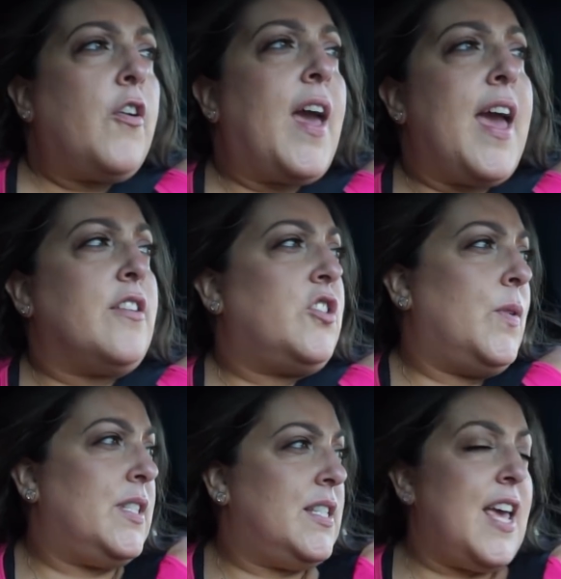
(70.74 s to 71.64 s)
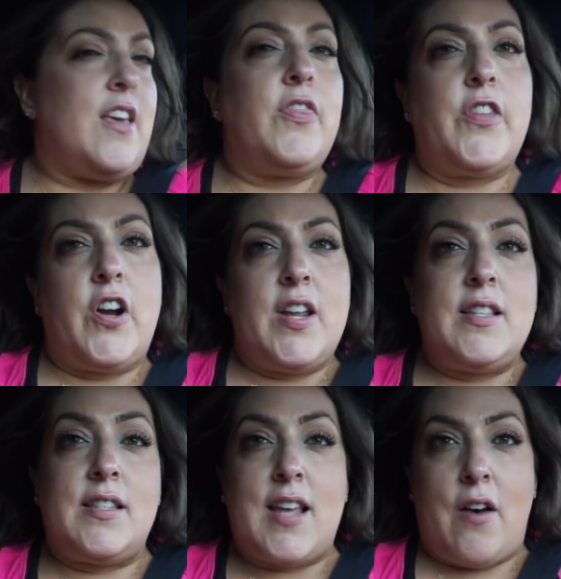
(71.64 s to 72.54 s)
Okay, so it's day
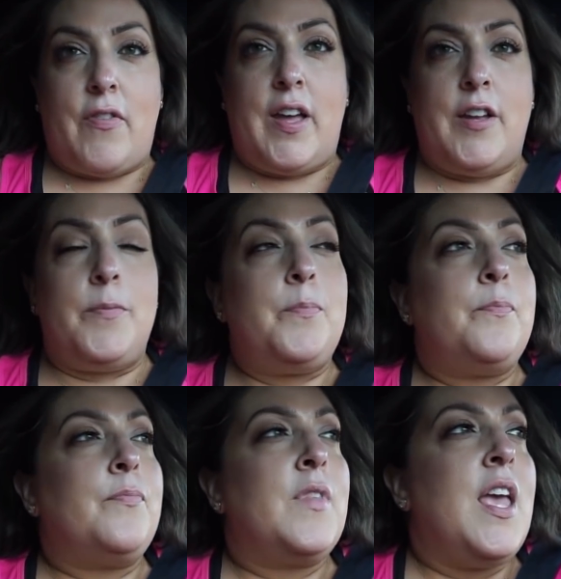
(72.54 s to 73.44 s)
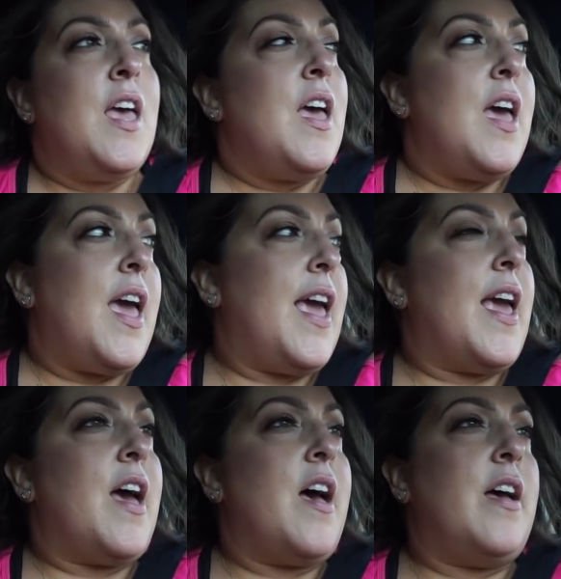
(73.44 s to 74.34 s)
37
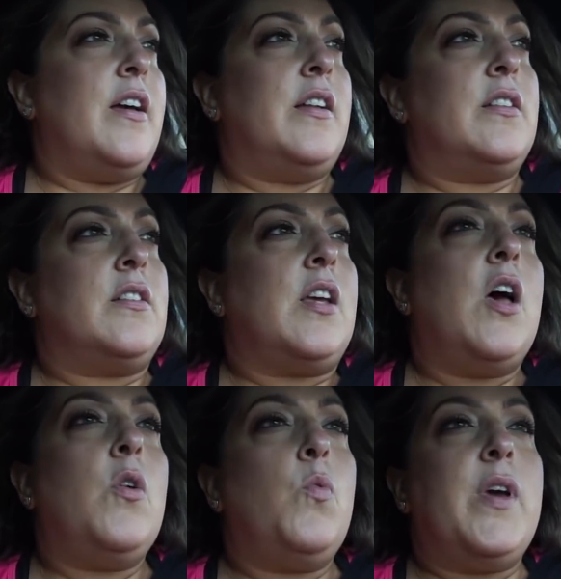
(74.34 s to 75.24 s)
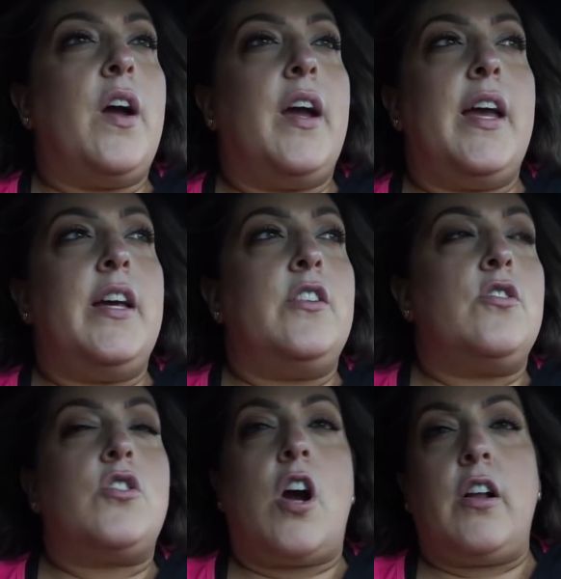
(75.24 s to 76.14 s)
and we are in
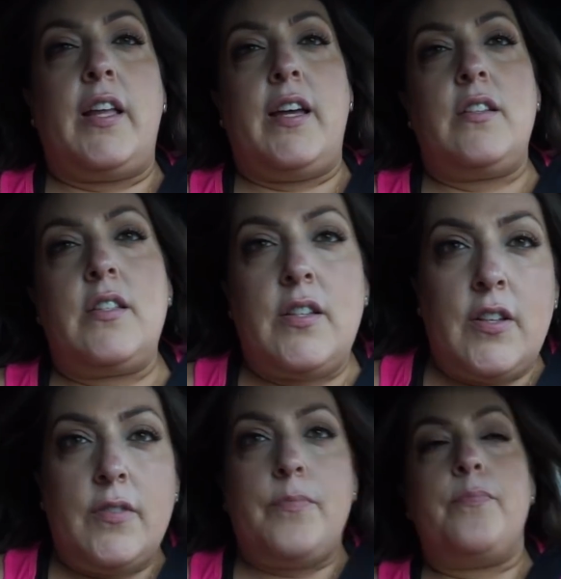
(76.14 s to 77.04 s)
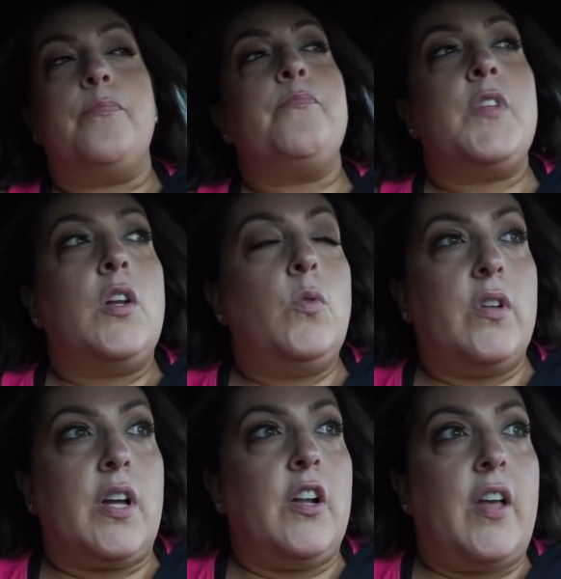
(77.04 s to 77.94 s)
Charlotte,
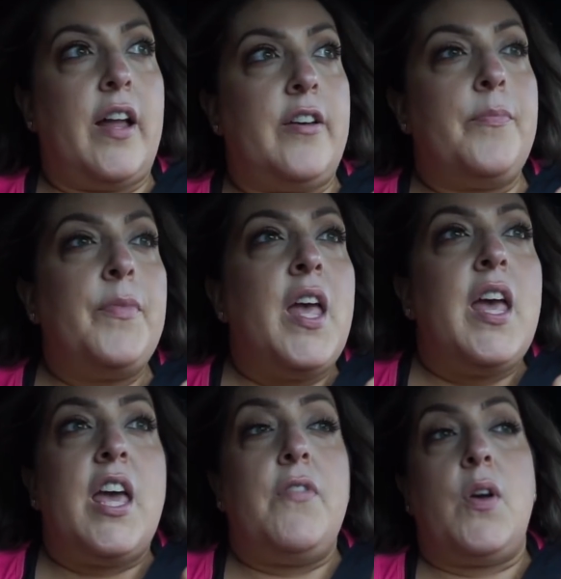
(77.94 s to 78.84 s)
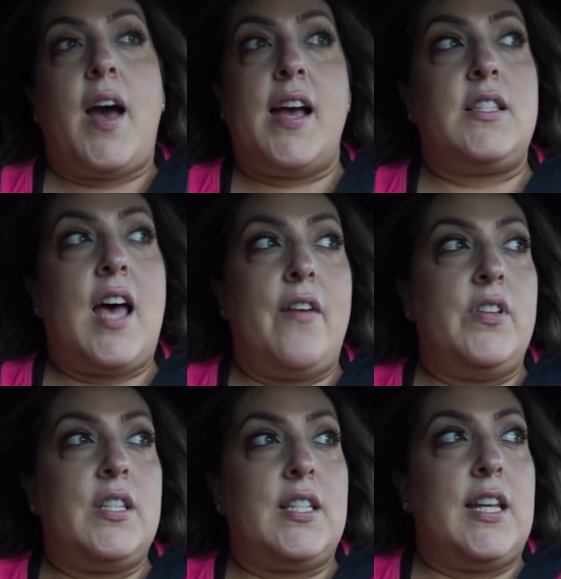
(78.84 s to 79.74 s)
North Carolina. If you guys
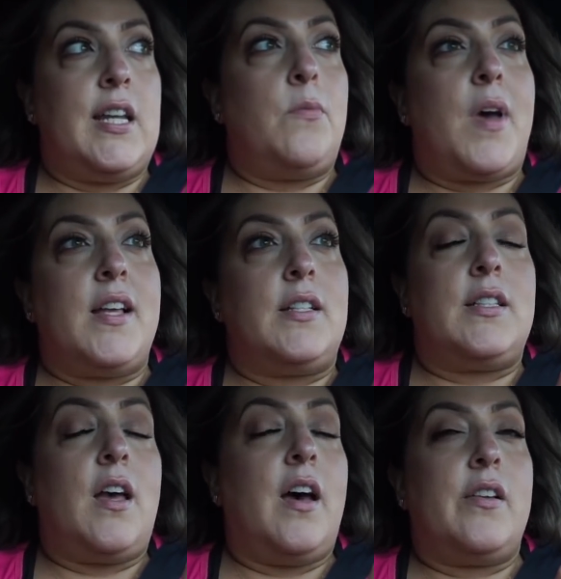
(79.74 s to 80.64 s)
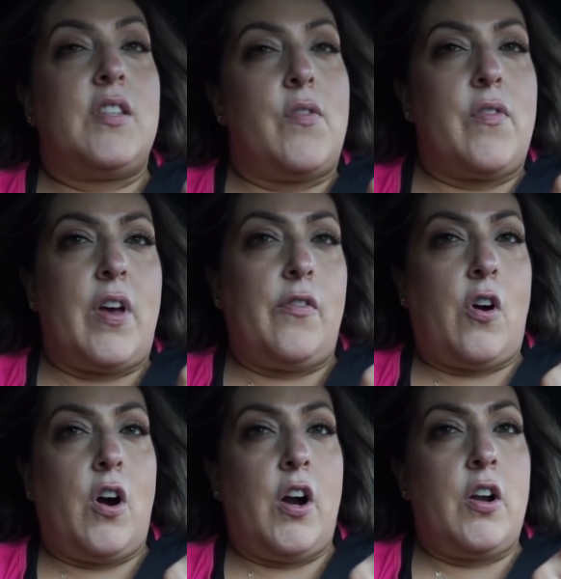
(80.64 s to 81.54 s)
haven't seen my 75
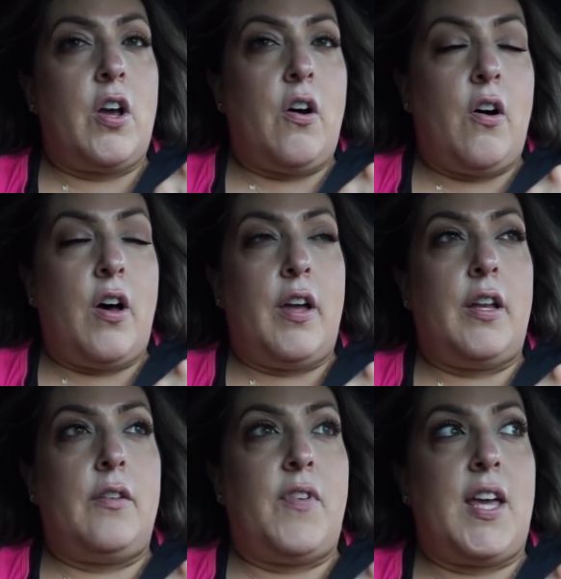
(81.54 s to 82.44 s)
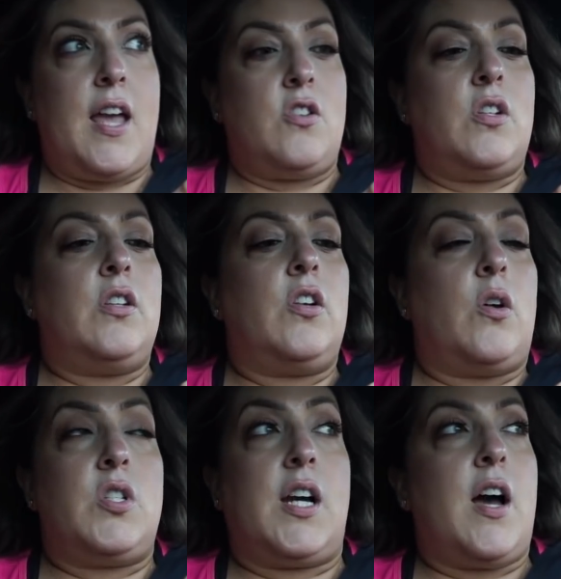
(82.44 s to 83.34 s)
Hard on vacation,
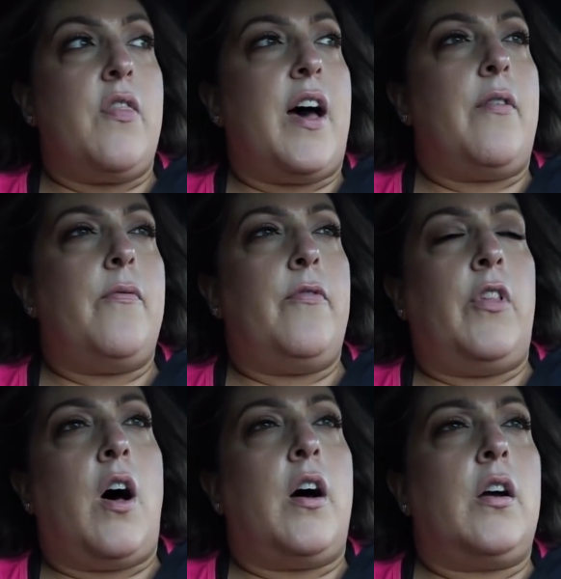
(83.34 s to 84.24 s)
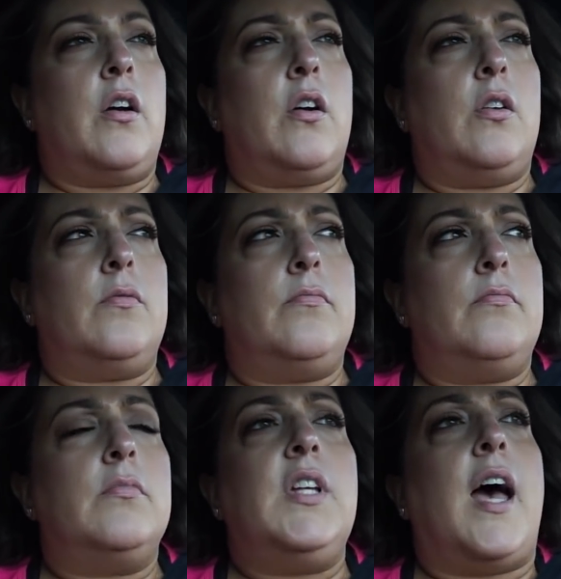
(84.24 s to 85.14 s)
go check out that vlog.
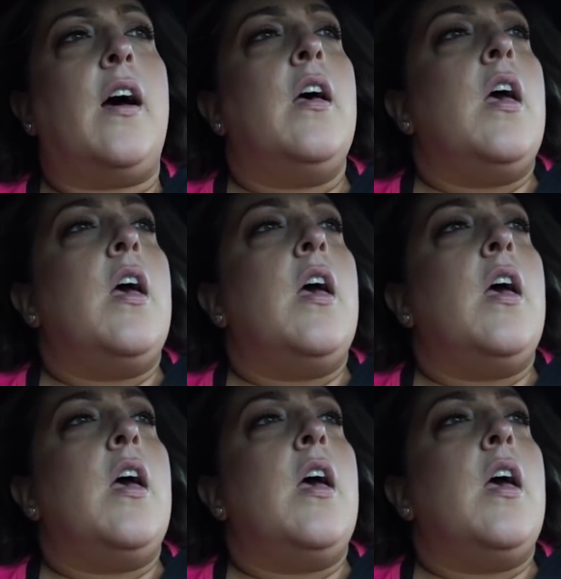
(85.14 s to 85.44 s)
Yeah.